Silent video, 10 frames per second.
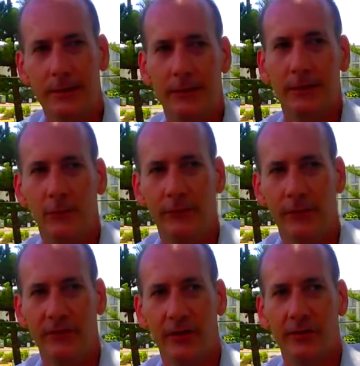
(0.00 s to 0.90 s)
we've
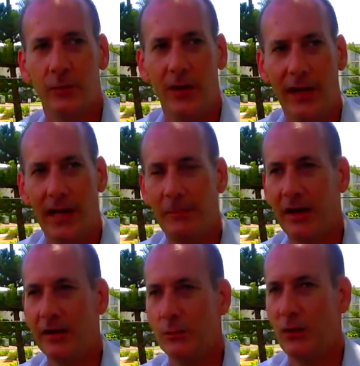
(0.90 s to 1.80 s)
also got a
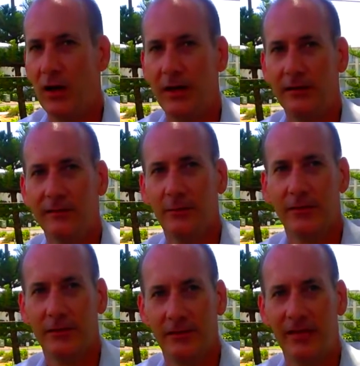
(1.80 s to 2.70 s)
28-page wine list which
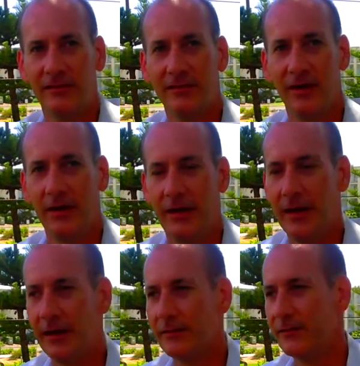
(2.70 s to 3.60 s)
has its own
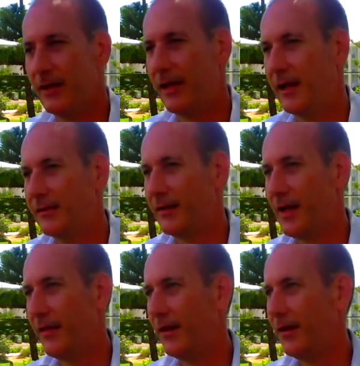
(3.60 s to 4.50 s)
index. So that's
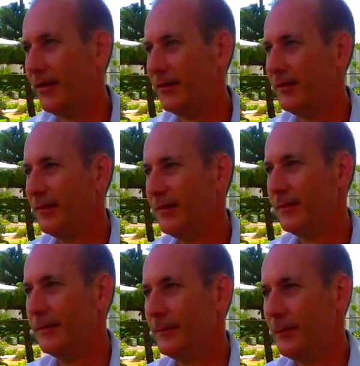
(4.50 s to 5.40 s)
another whole
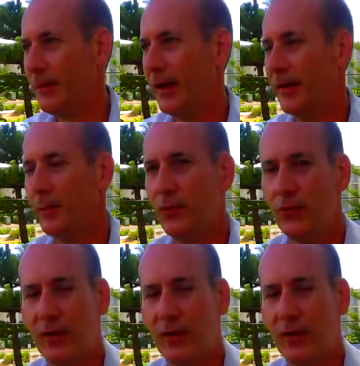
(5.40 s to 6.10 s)
part of the program